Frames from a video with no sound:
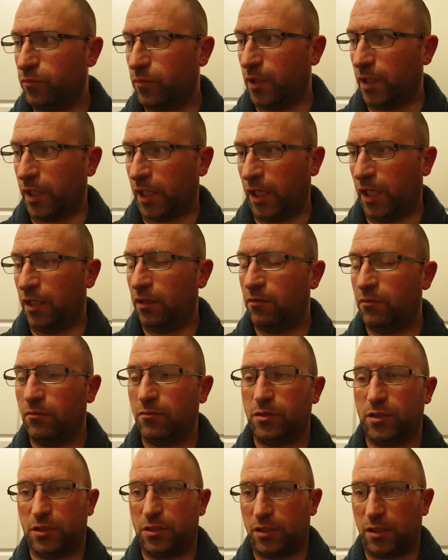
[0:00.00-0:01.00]
Again,
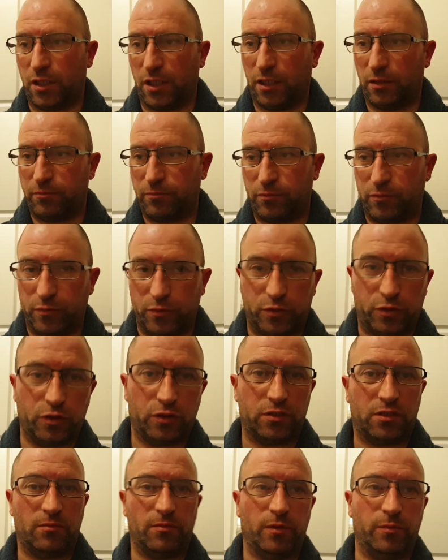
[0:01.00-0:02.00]
just kind of
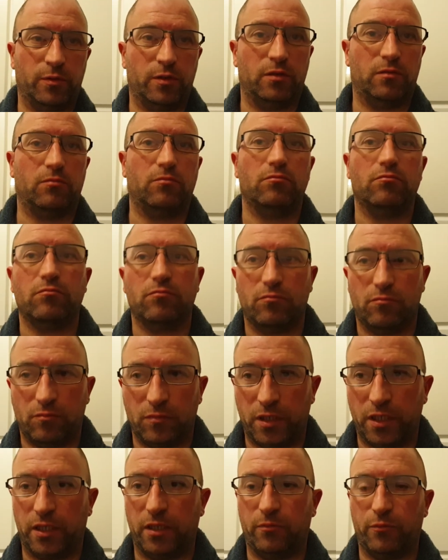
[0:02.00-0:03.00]
squished them a bit,
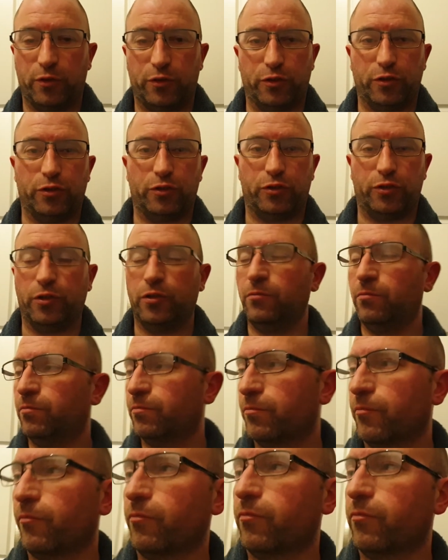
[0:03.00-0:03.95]
let them reduce down.